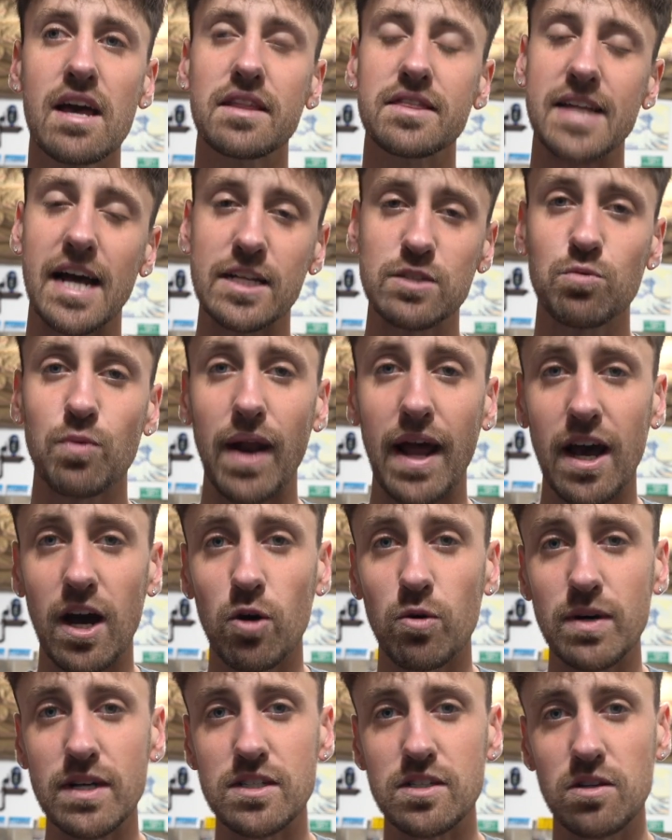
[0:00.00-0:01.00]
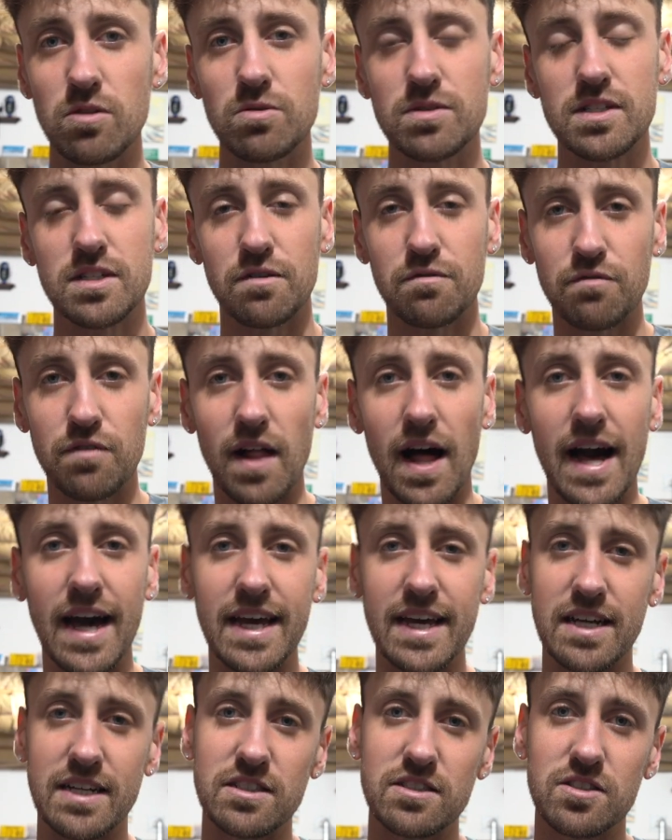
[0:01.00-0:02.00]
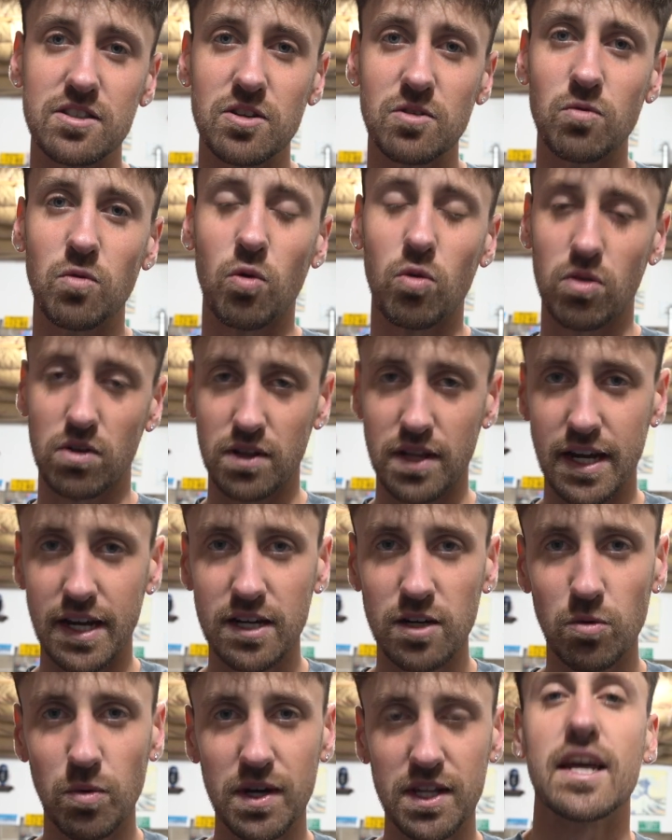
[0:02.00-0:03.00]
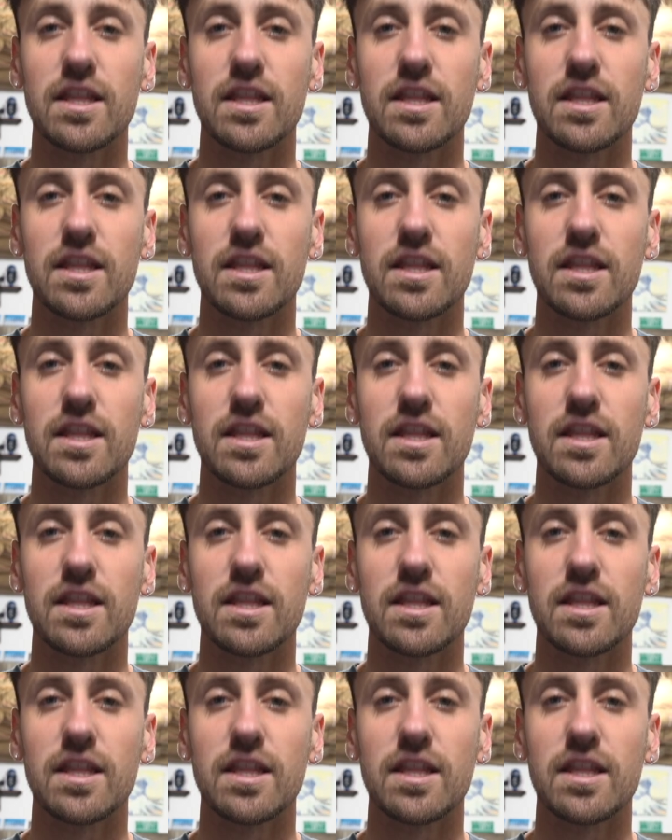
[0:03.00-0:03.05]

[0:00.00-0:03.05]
That's what I always use to fly into Orlando with.